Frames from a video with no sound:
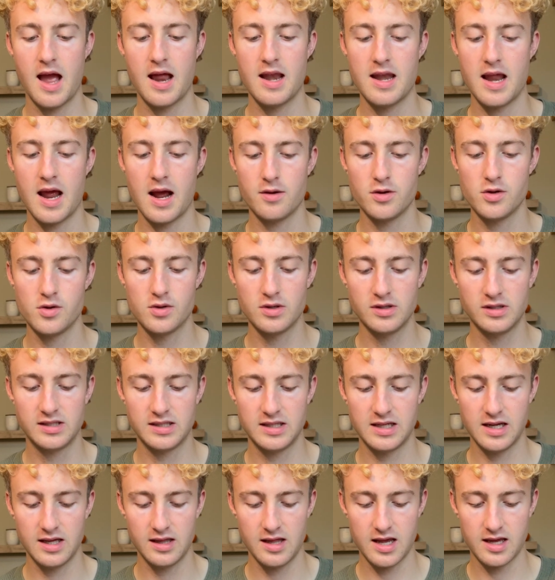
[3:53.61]
and now you can
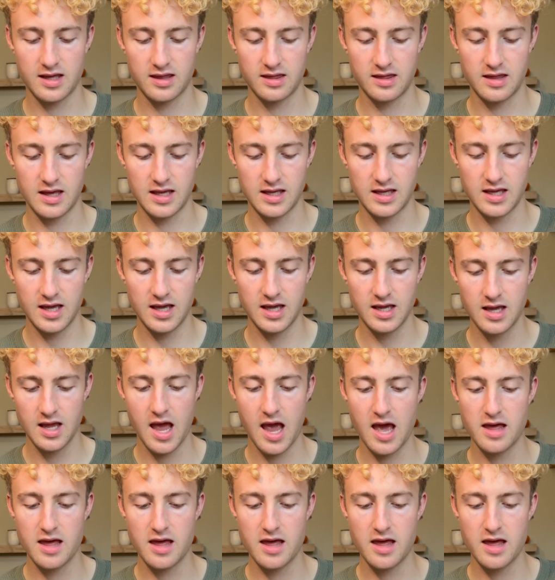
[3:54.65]
see it like thinking,